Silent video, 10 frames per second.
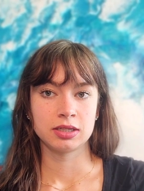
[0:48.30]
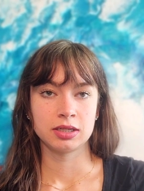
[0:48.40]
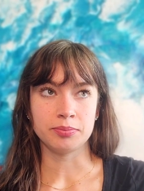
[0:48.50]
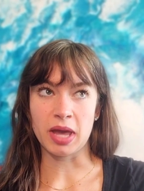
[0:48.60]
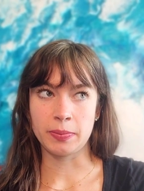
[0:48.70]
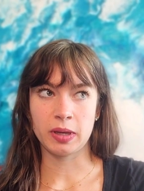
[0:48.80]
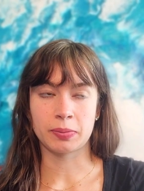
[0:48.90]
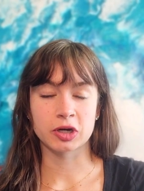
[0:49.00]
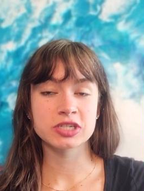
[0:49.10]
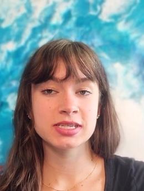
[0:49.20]
may be a
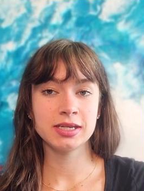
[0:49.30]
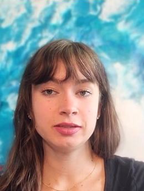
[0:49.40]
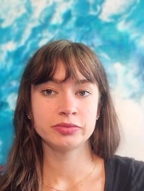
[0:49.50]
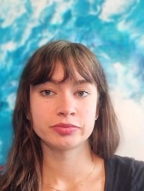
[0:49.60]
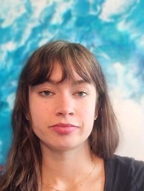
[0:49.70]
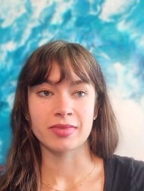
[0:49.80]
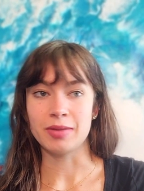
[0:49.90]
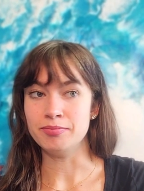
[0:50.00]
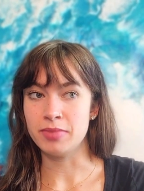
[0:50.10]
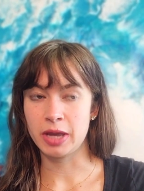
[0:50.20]
person,
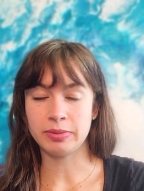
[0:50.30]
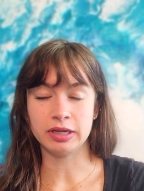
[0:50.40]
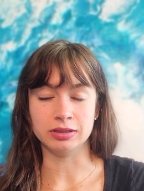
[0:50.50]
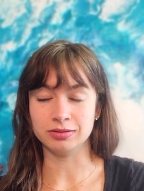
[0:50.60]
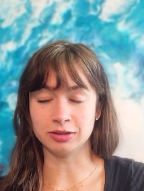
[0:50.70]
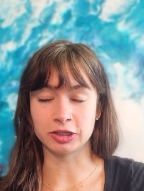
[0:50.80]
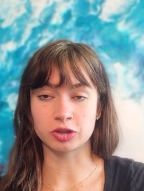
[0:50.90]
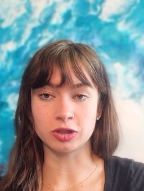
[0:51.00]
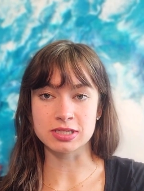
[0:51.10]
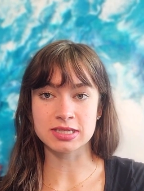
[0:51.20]
maybe a
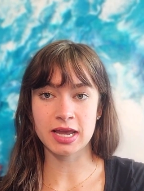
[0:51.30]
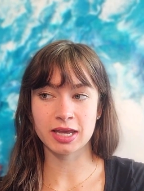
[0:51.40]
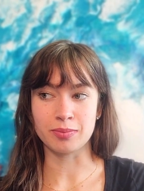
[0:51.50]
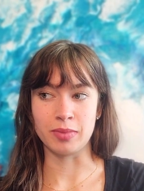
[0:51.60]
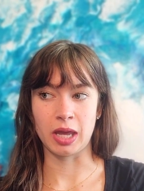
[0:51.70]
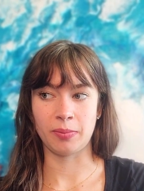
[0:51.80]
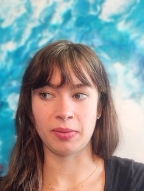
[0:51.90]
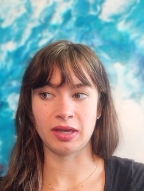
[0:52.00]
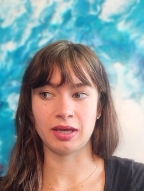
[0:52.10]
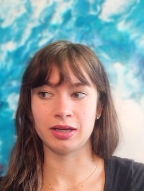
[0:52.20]
literal snake,
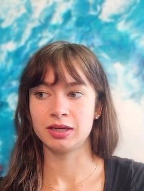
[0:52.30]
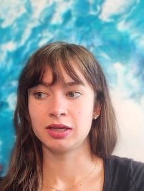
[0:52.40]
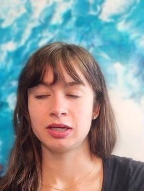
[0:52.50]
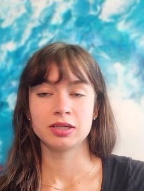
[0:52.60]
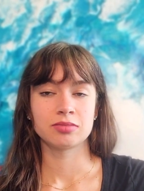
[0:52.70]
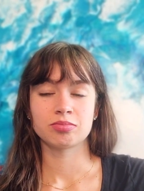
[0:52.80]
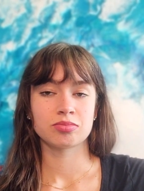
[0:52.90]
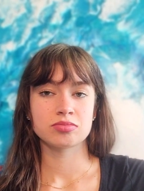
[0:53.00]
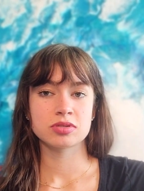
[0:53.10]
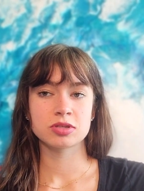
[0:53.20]
maybe
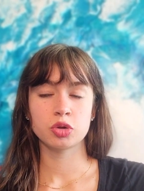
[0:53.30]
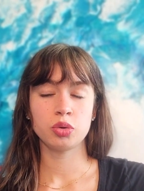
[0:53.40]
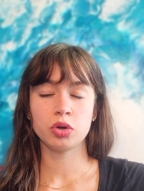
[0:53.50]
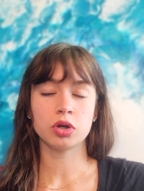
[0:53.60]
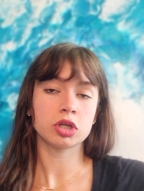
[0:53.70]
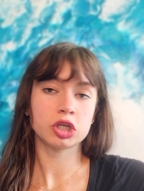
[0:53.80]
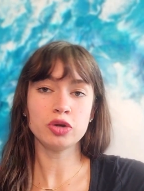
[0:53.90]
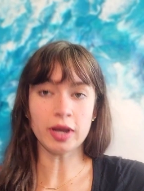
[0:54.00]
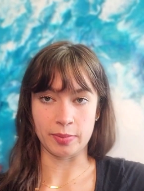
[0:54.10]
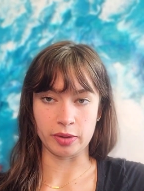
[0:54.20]
you
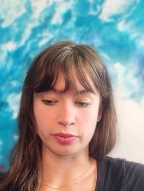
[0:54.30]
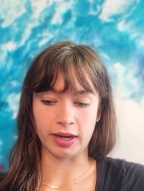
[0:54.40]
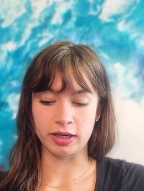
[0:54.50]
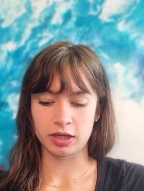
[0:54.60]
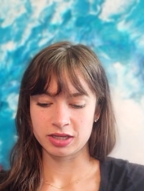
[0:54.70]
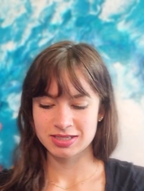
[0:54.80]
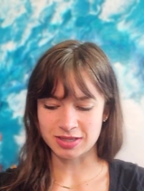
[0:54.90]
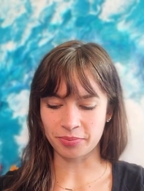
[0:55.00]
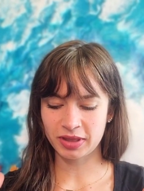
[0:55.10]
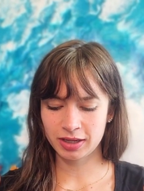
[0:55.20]
name it, right?
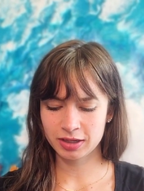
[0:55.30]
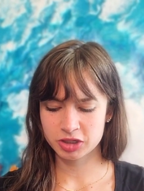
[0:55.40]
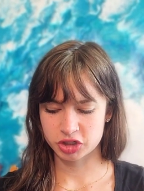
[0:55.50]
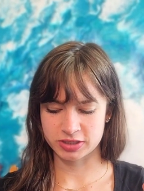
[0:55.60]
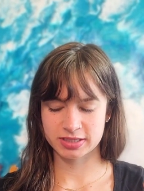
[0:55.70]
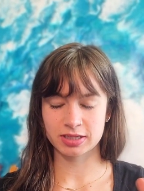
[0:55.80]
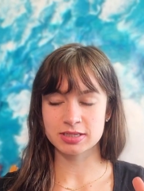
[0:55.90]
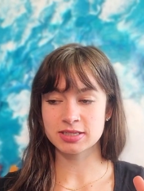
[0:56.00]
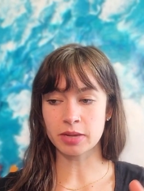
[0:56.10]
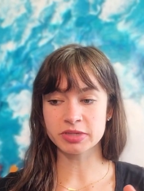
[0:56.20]
Something just
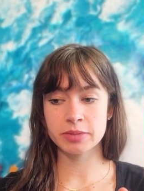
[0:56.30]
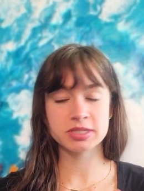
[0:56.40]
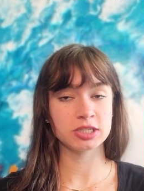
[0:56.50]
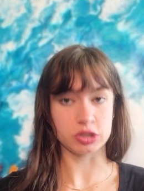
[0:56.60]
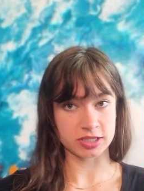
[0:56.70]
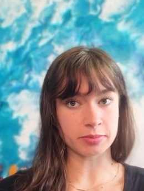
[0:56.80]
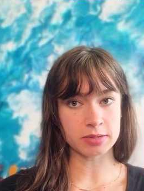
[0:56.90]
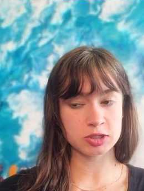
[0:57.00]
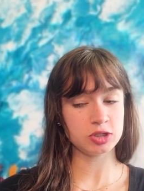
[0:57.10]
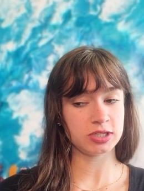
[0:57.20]
sometimes
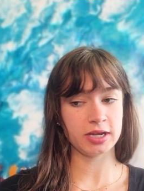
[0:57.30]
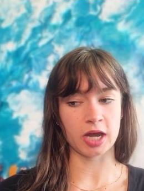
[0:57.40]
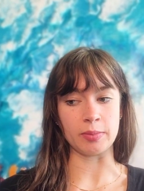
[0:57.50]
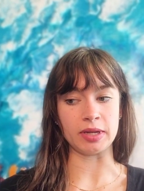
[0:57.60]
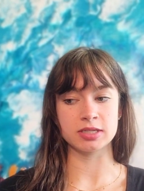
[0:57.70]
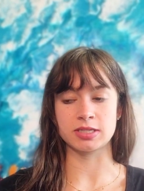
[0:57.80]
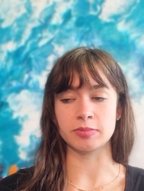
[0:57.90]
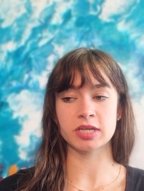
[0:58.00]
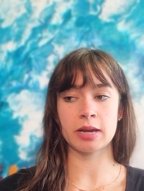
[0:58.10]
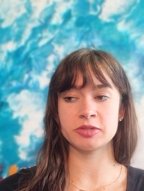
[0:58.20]
you see it coming,
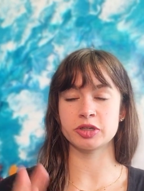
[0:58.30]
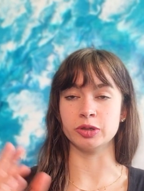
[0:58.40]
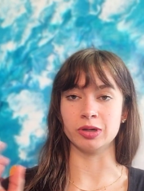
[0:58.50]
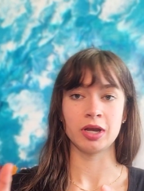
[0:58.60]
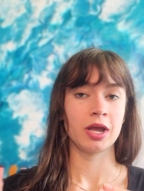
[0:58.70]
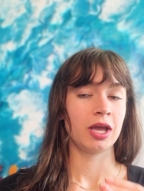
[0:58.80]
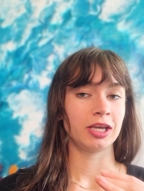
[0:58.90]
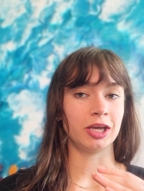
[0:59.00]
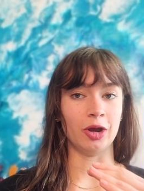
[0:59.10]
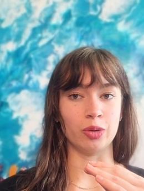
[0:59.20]
sometimes you're,
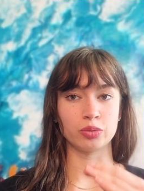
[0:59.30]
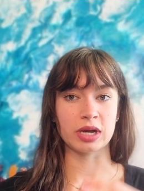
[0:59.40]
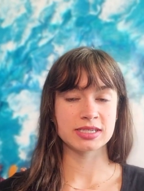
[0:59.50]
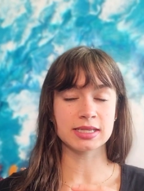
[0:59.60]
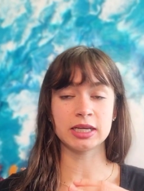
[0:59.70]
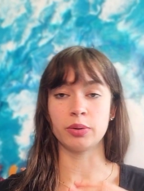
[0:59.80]
wrestling